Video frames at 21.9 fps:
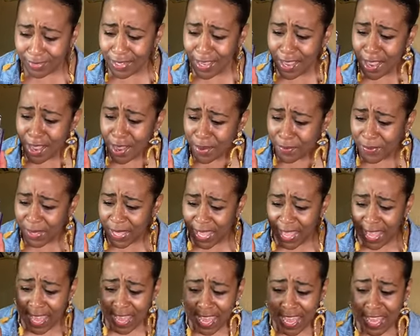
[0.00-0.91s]
Um,
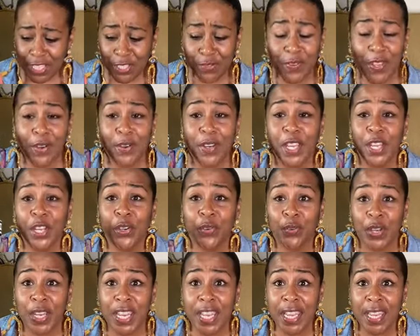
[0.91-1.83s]
it's very
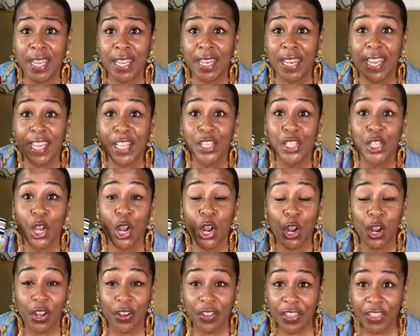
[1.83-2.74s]
green. It's
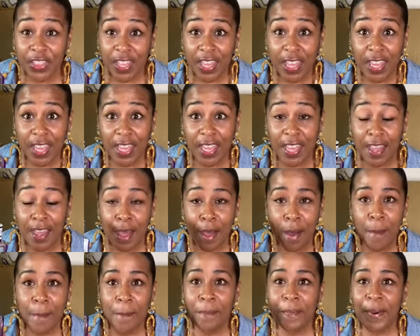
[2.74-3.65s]
earthy,
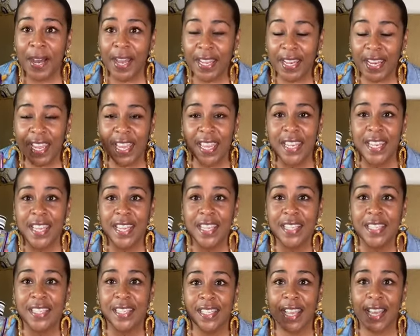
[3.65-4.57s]
but it
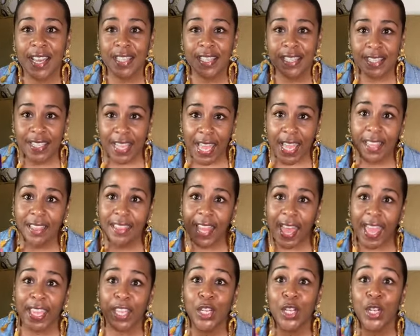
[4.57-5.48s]
is a scent
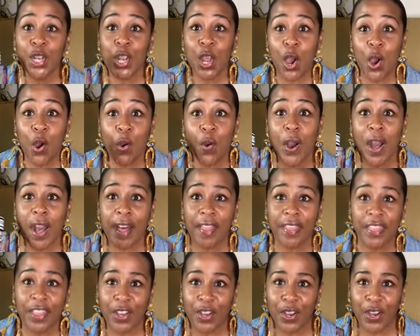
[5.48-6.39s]
like no
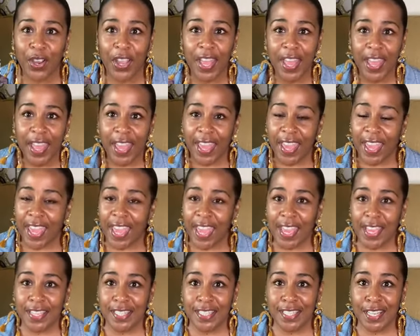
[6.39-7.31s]
other
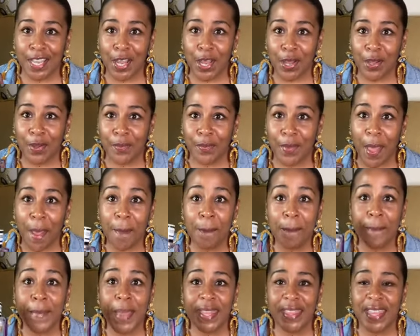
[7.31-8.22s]
and um,
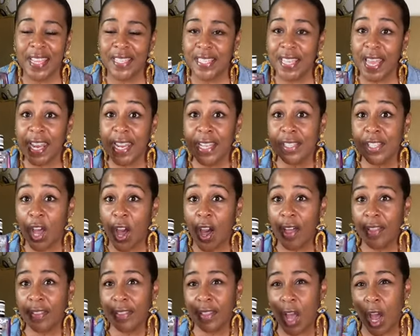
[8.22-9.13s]
they said it's
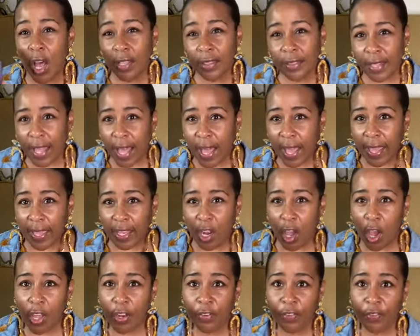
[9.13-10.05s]
on online
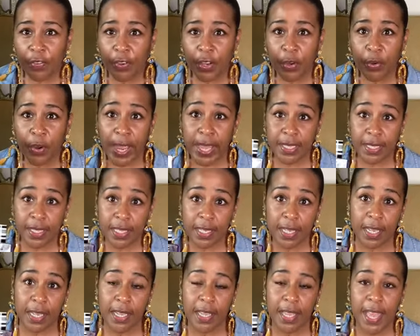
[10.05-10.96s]
on
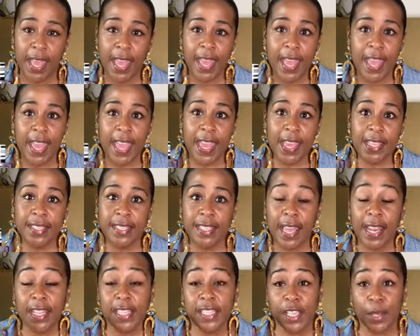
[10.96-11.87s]
Fragrantica. It
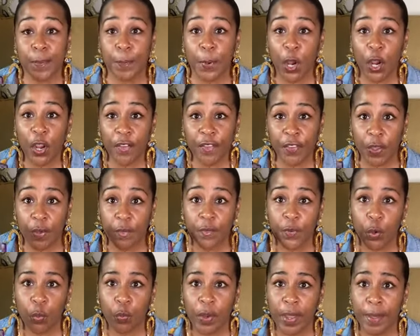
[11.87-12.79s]
said it's a perfume
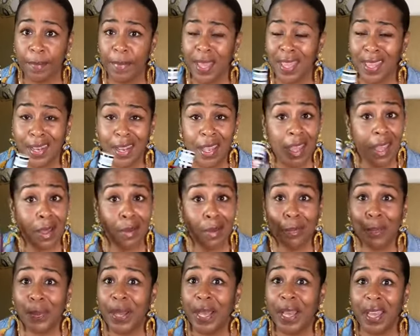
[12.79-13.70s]
for women,
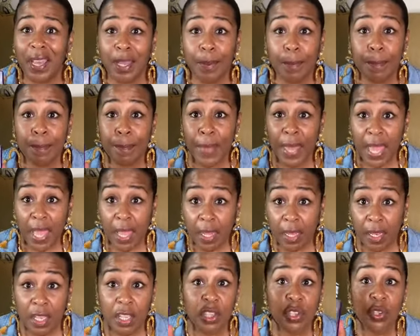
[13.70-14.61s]
but
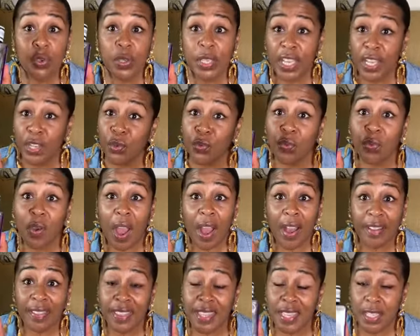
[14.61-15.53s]
men, you can
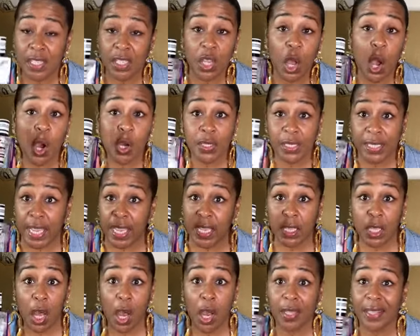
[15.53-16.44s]
rock this all day
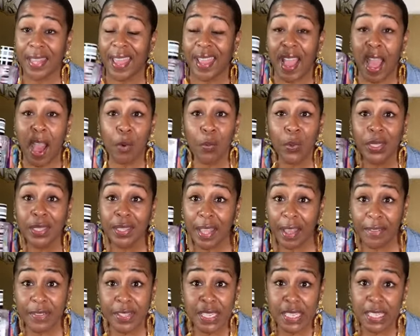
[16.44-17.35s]
long. Like I would
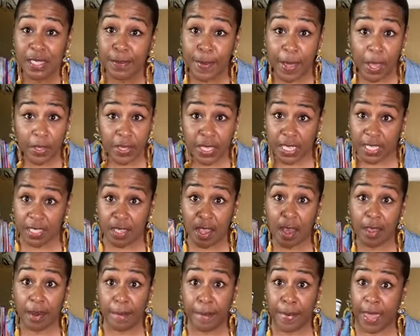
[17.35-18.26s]
love to smell this
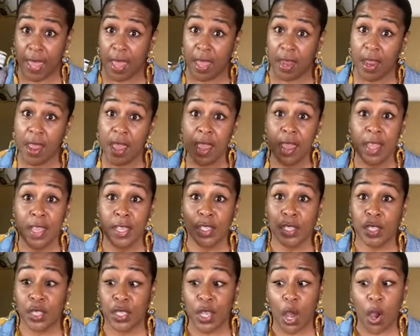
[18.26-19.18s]
on a man.
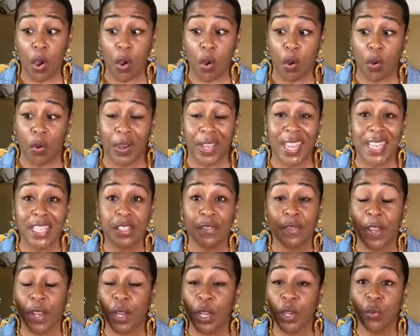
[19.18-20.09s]
So it's
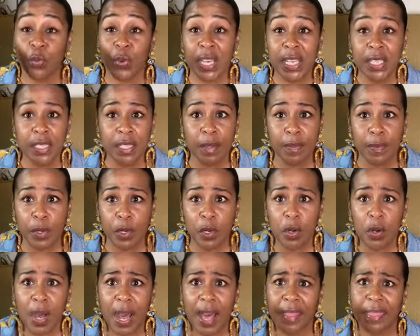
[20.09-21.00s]
very
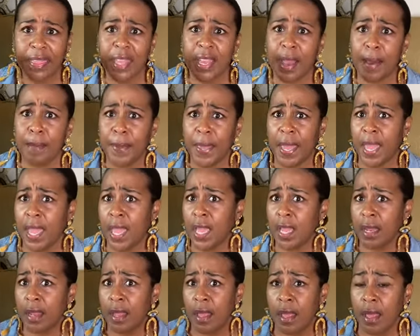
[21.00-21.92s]
reasonable. I think I
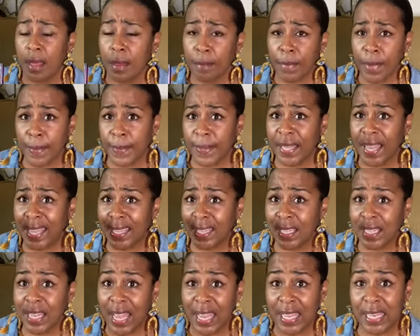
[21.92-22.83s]
paid maybe like
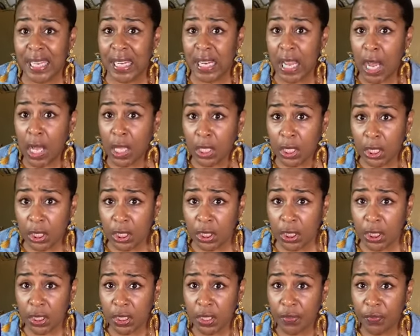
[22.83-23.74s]
$90
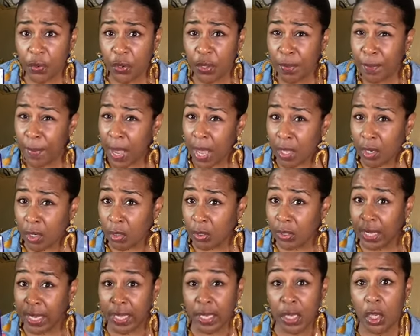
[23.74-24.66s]
for the bottle,
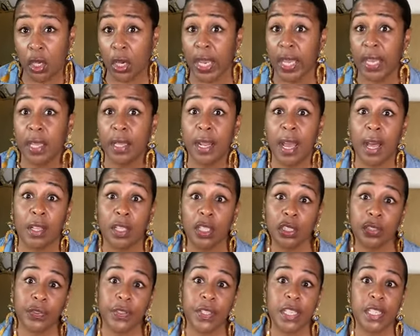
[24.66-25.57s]
90 or $80
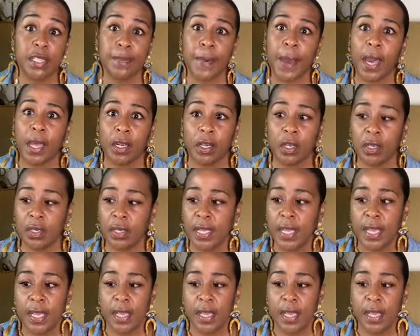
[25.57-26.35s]
for this bottle.